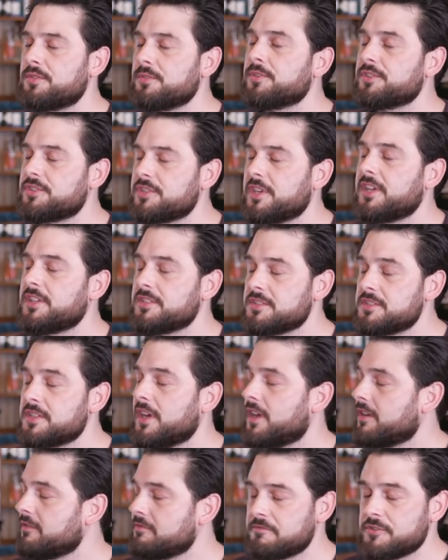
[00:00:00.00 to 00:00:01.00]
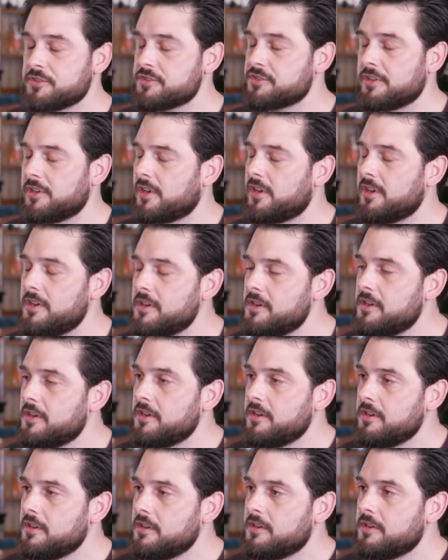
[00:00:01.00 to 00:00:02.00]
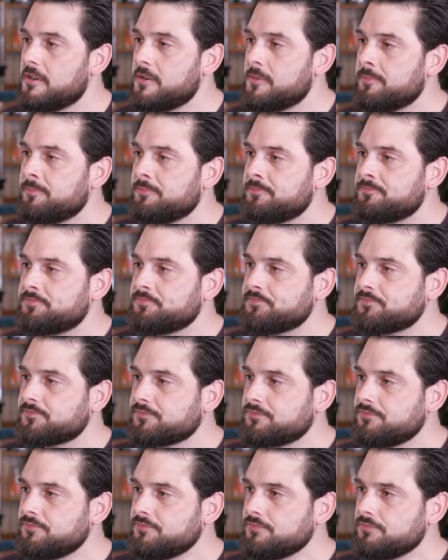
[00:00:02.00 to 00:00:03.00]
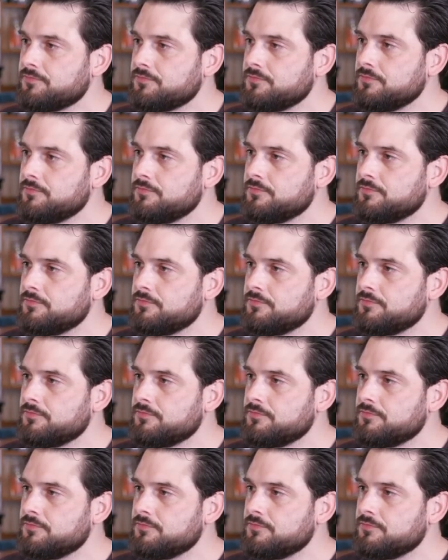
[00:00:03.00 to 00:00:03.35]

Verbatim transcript: through a change. It, it, yeah, he did go through sure. a change there, and uh, but